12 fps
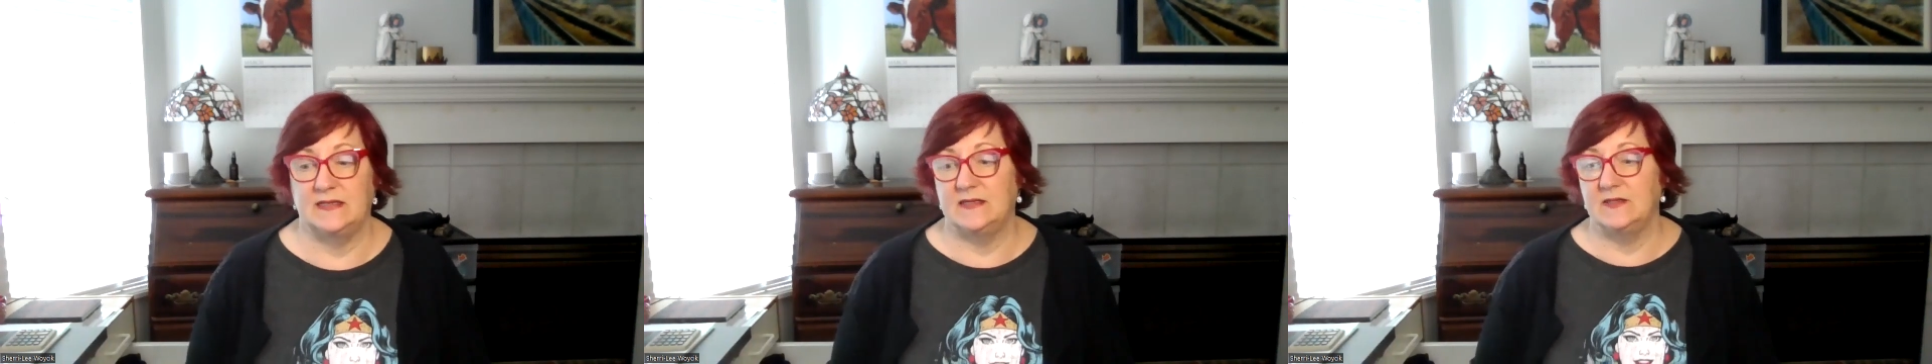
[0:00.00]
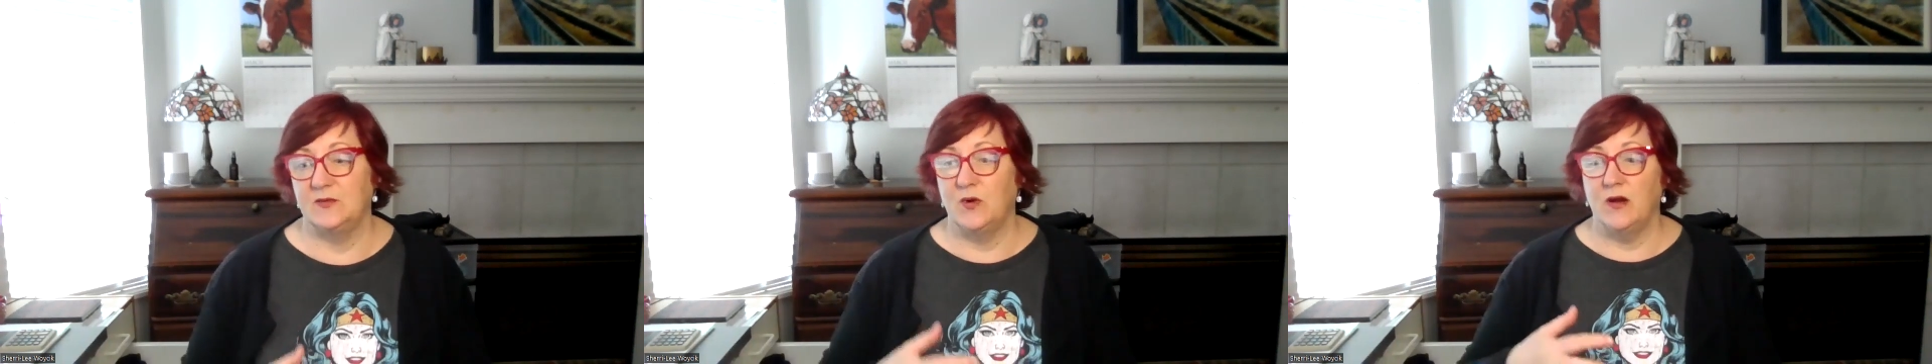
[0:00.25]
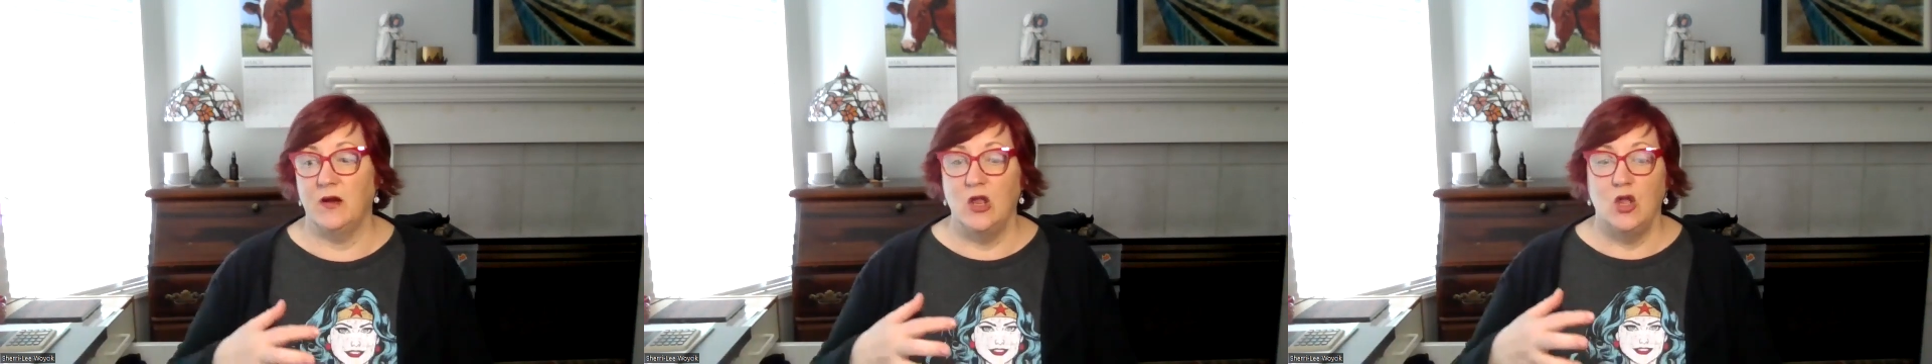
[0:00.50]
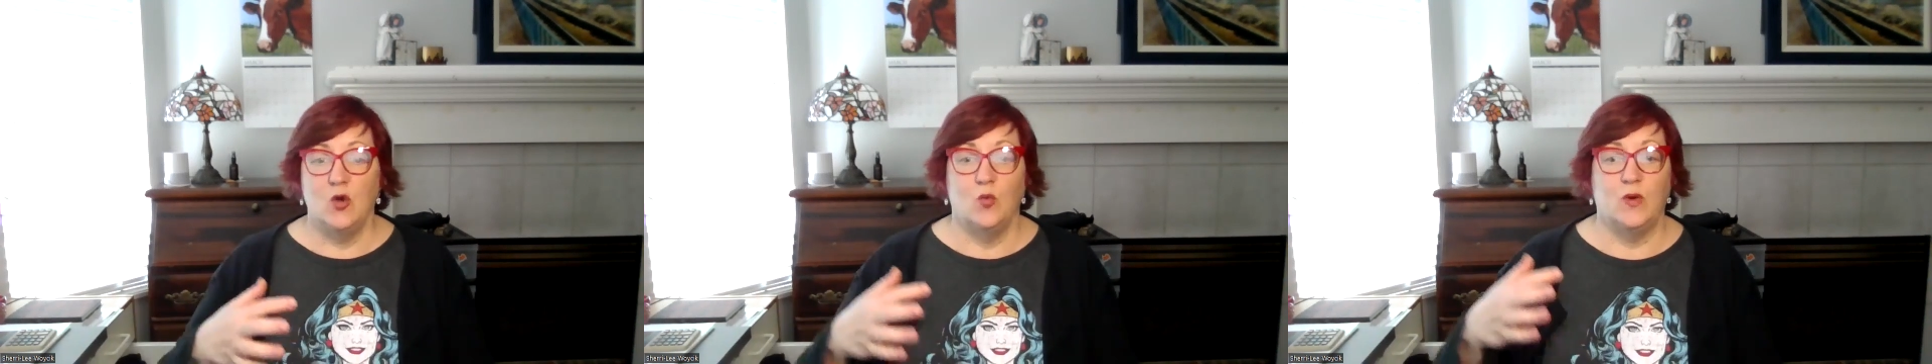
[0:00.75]
This is where
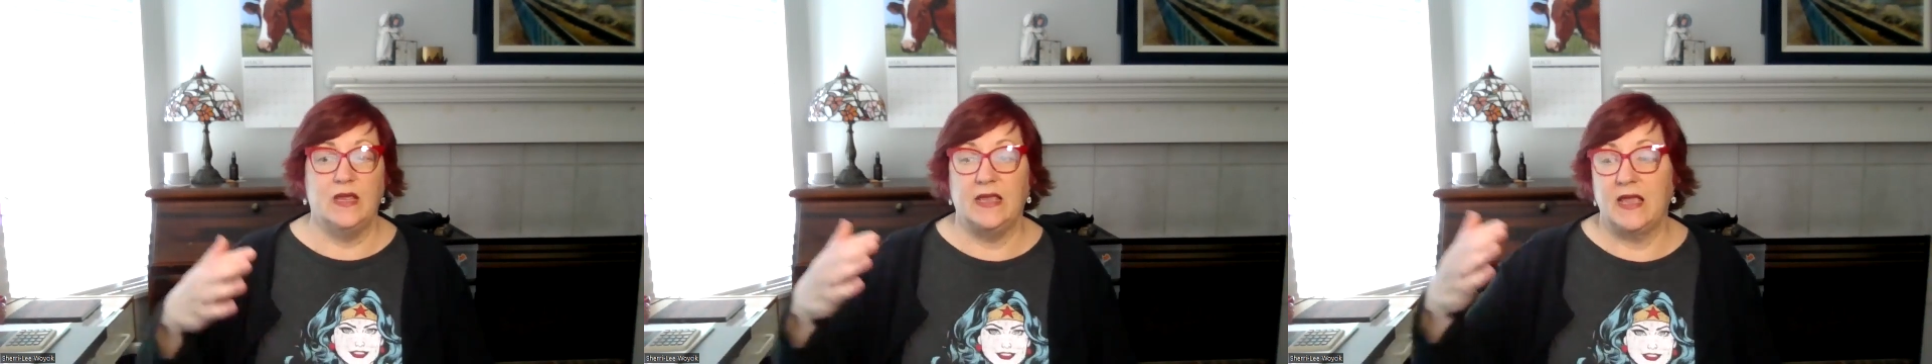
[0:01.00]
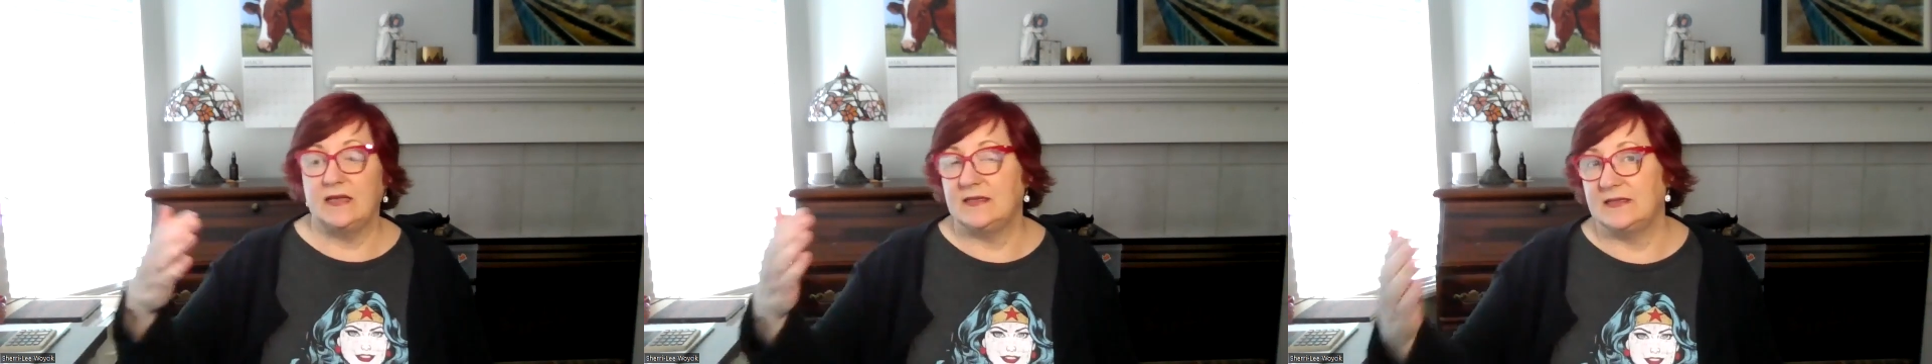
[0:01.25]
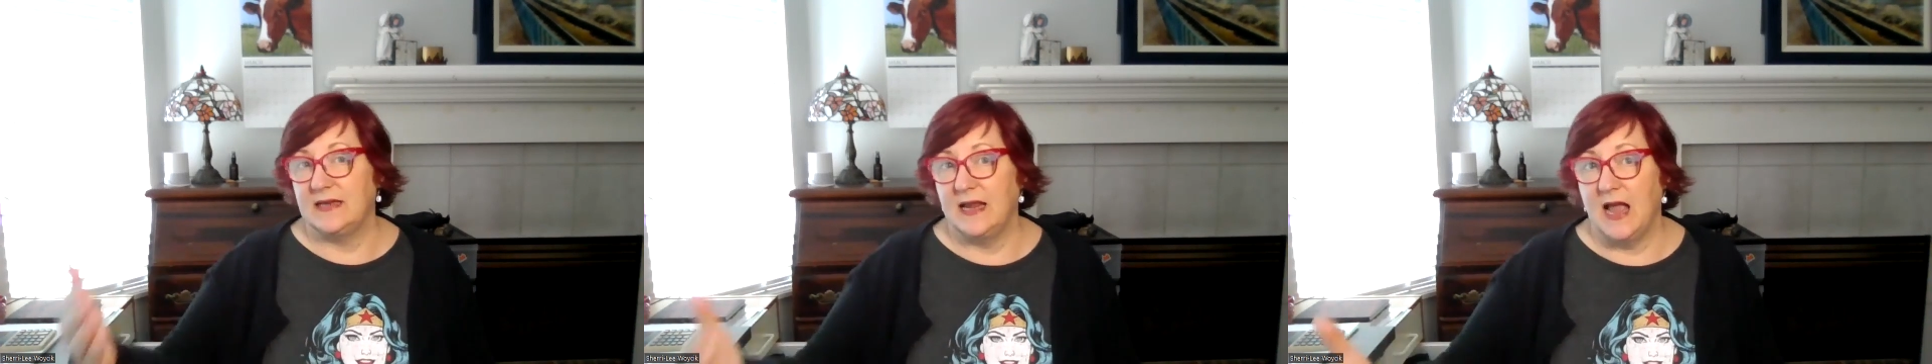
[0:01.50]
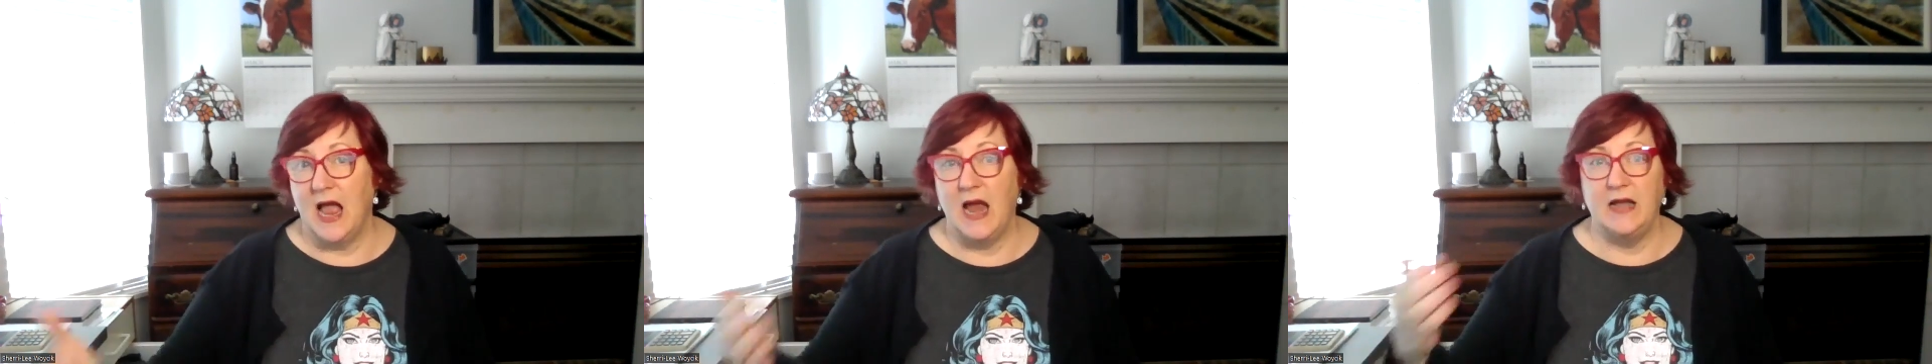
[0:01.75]
we get to say
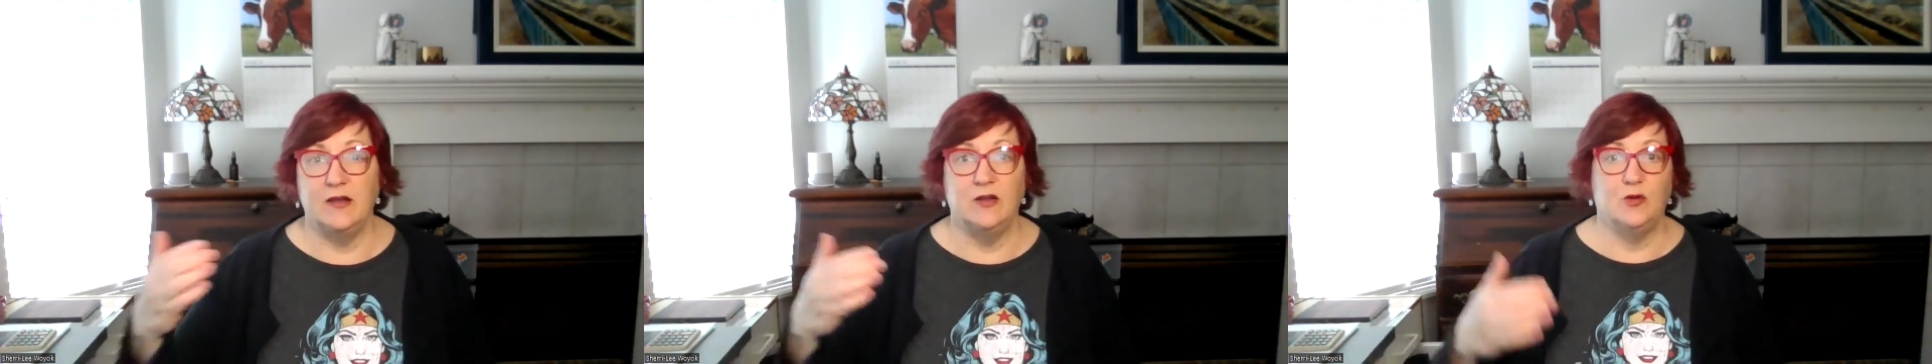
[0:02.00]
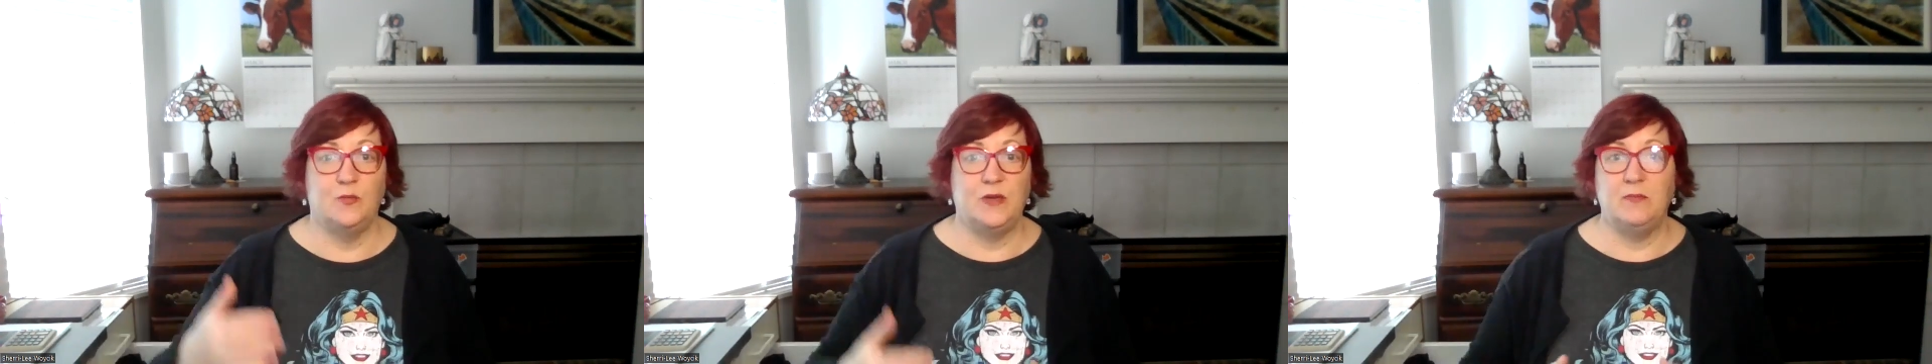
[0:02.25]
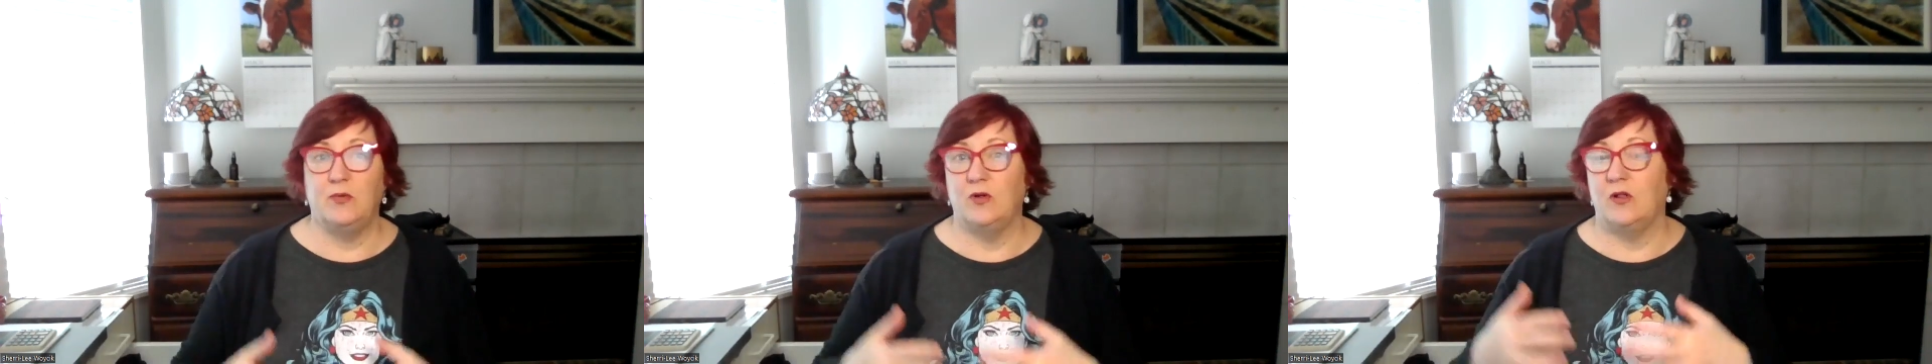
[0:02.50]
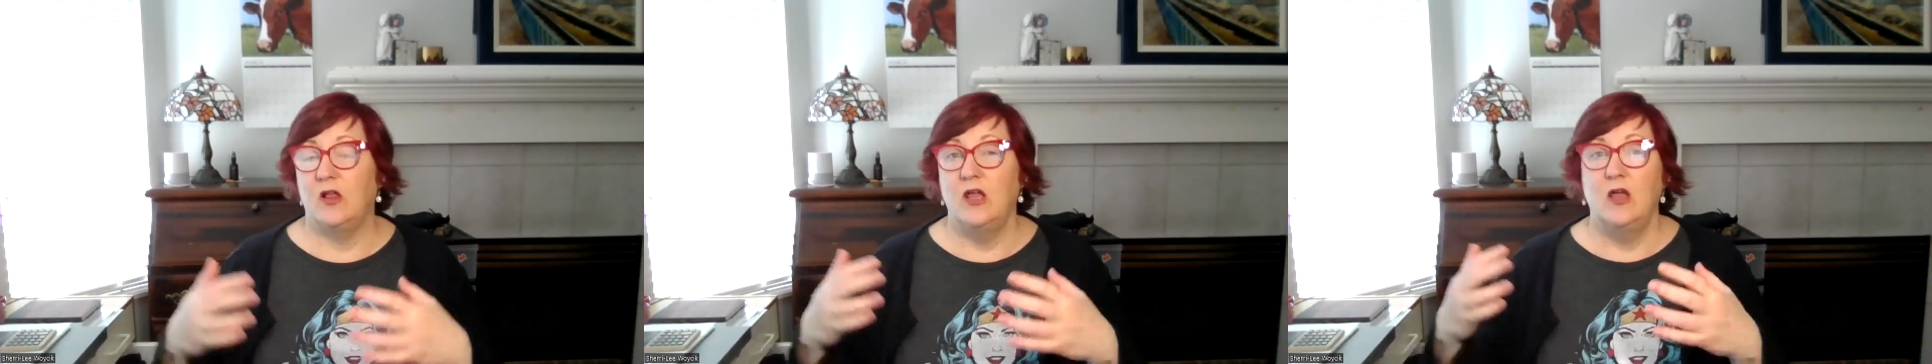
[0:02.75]
hi to new
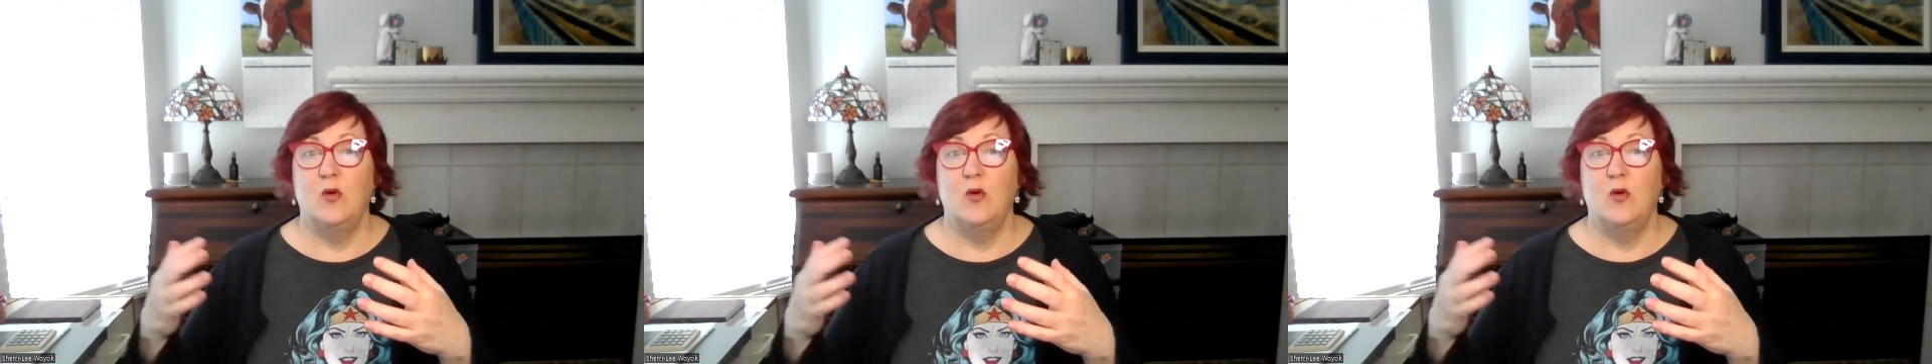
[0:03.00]
people.